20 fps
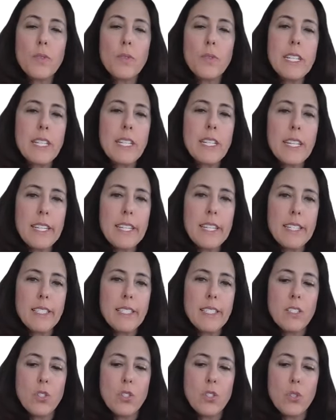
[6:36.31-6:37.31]
really
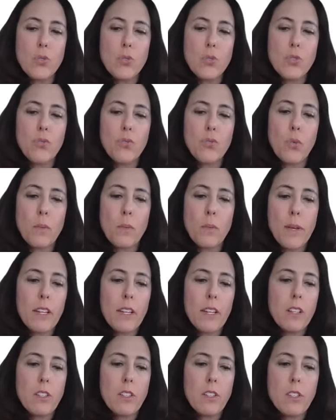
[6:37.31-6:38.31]
is those four
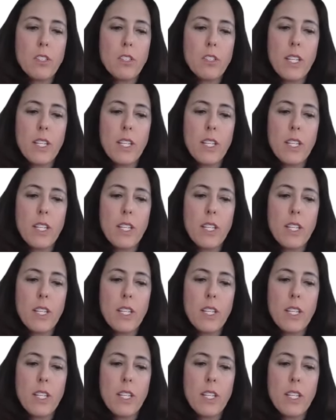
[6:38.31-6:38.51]
pillars.